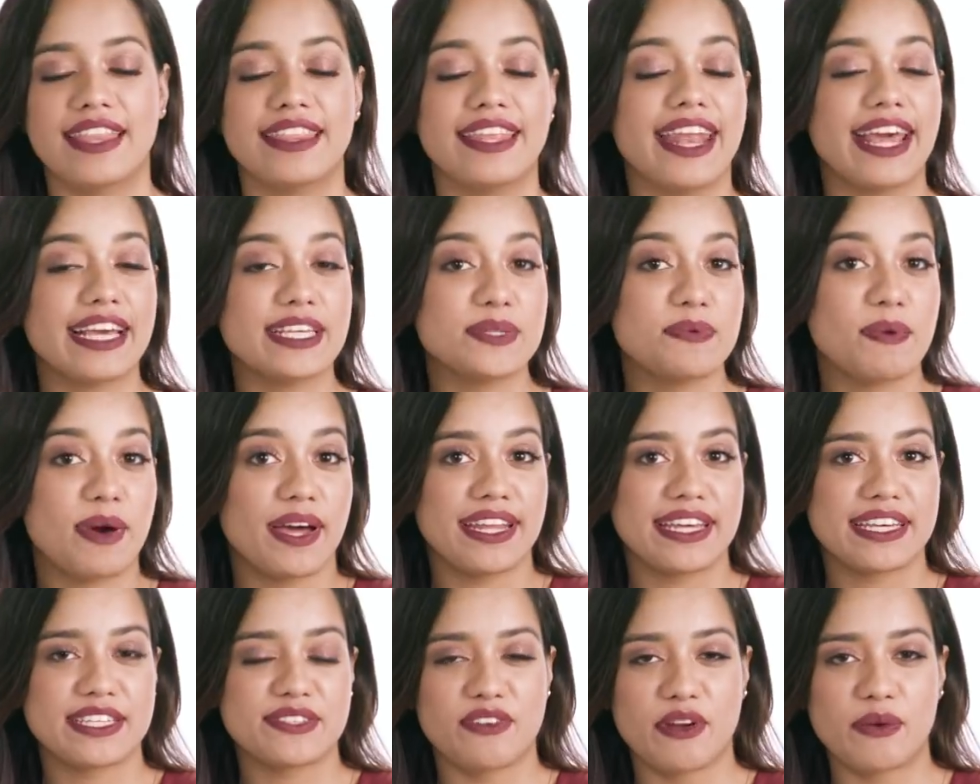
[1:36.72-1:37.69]
The next
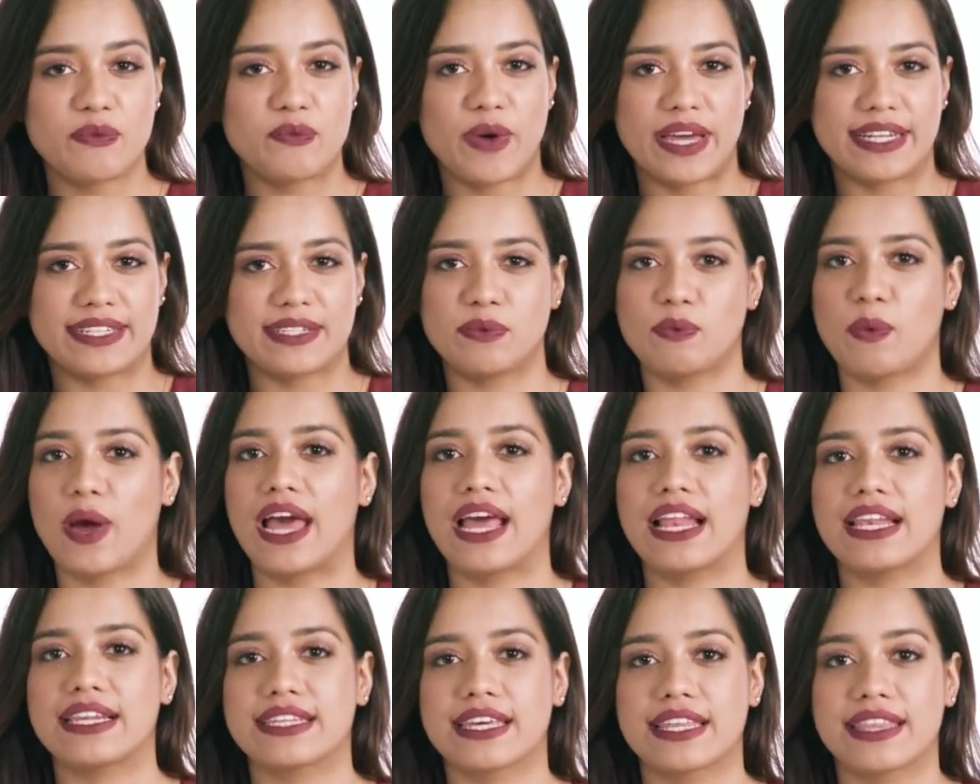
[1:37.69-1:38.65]
one is from Wet n
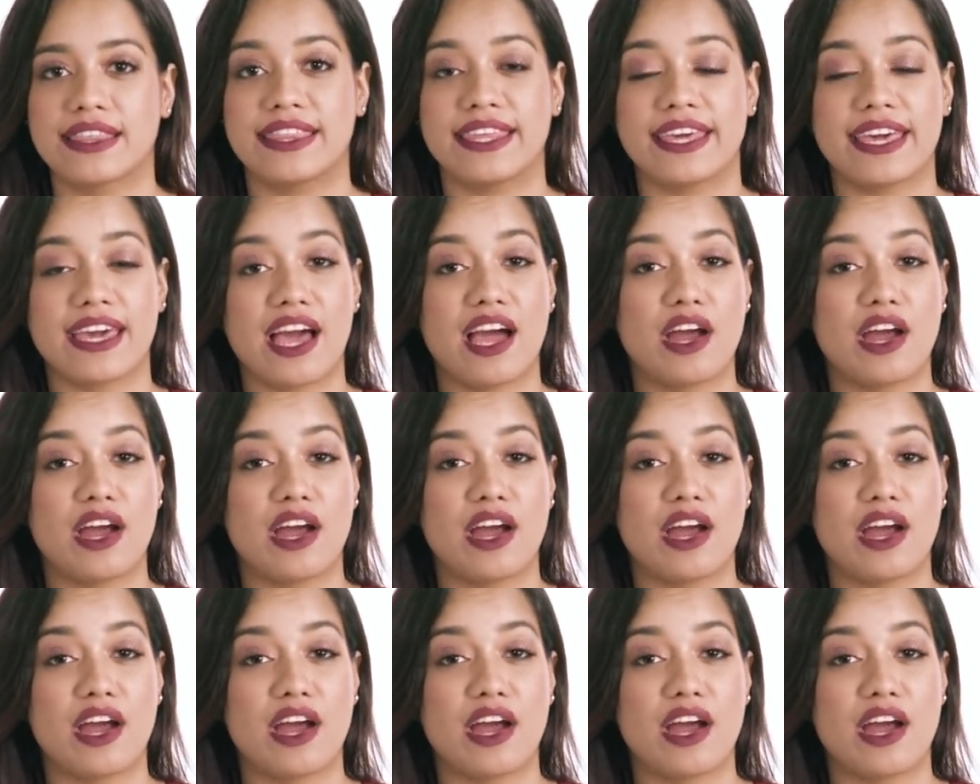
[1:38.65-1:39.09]
Wild. They